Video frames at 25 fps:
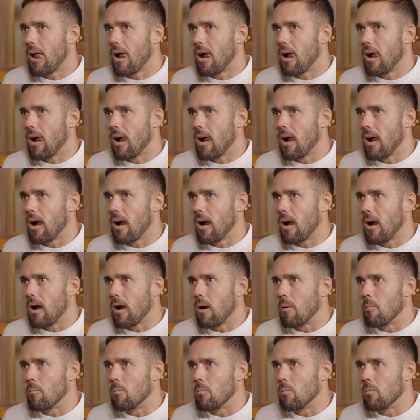
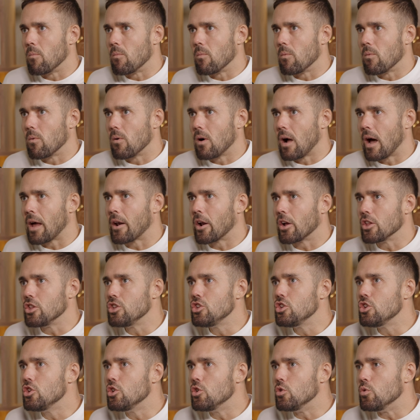And I
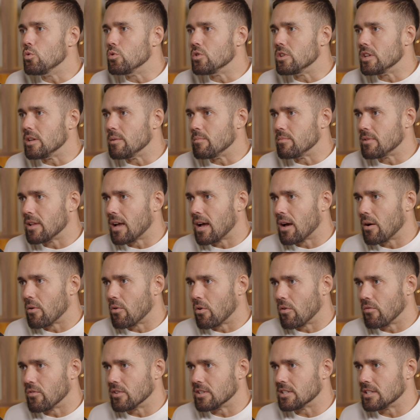knew deep
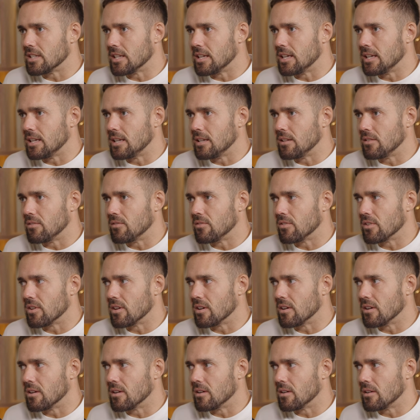down, obviously,
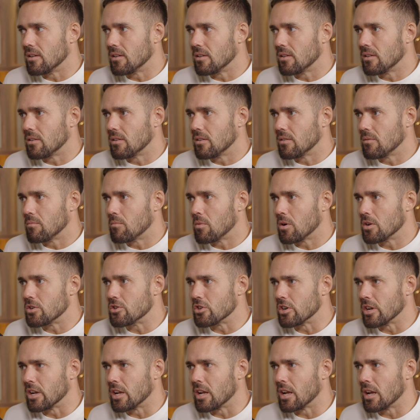that my
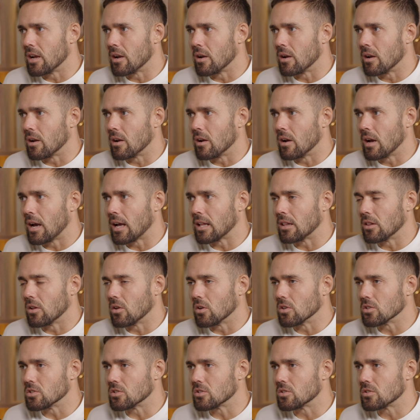drinking had
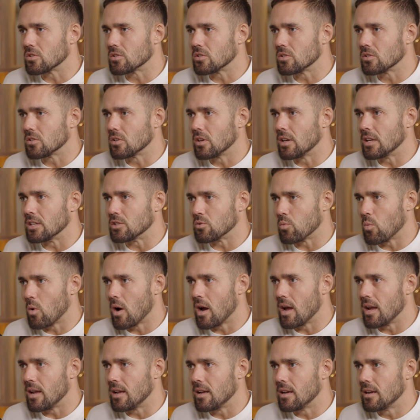lost its
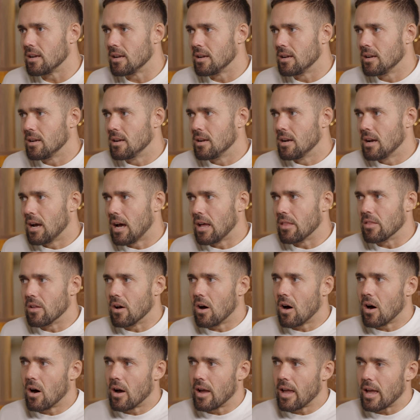way and
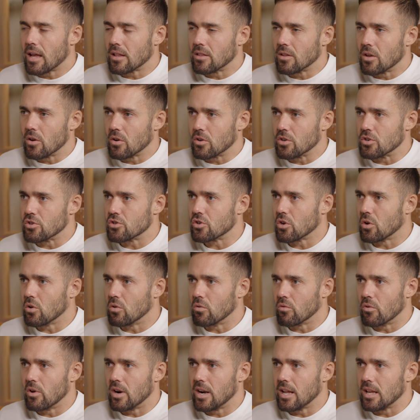that I had no
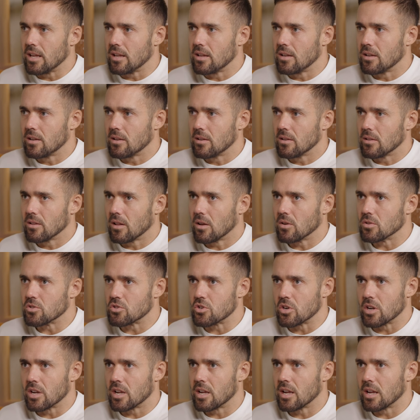control, really. I
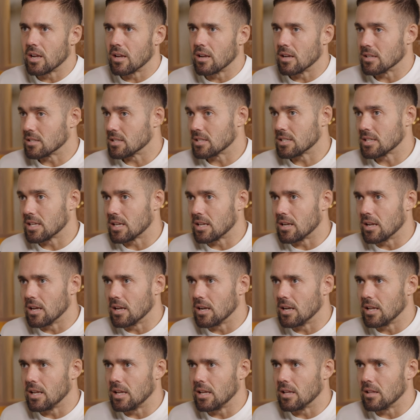was drinking, as I said,
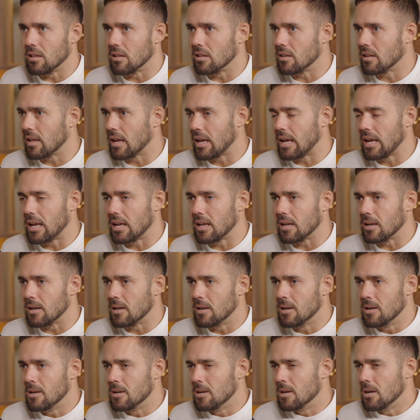early in the day,
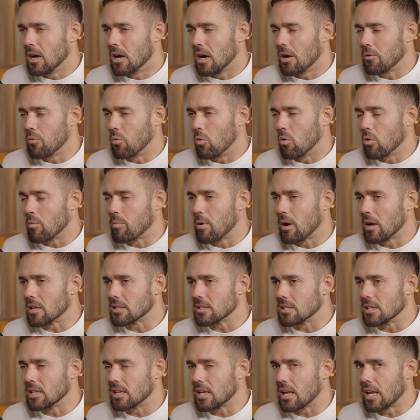and I'd walk
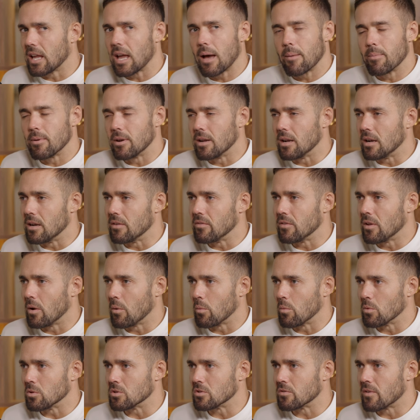past the liquor cabinet, and if
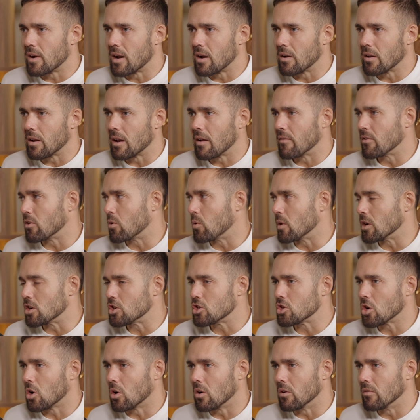no one was around, I'd have a
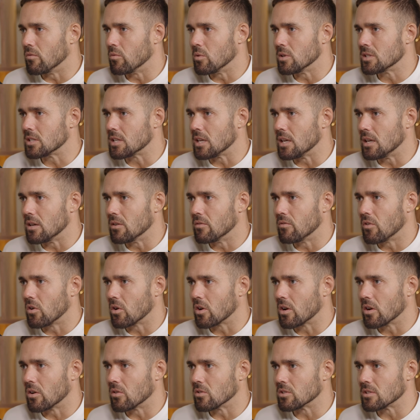quick shot of whiskey or
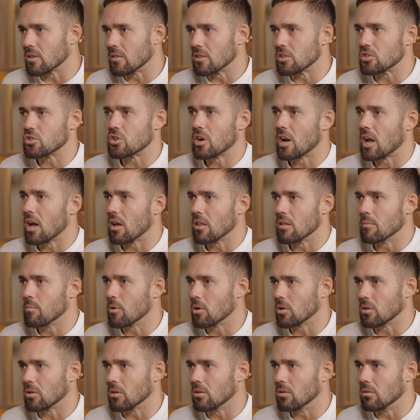vodka or something straight out of the
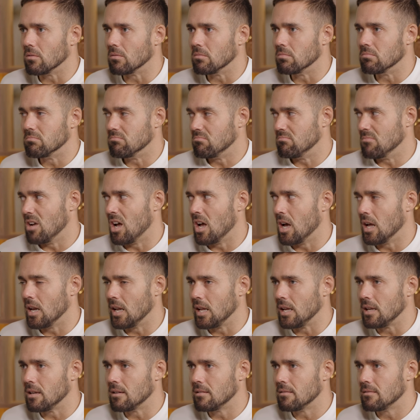bottle
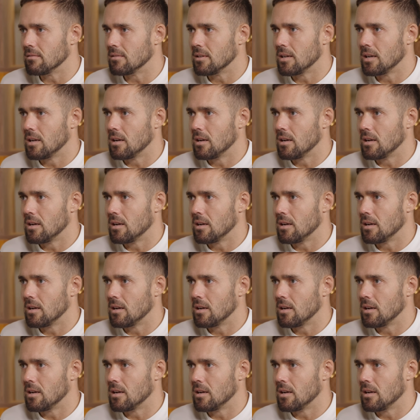early.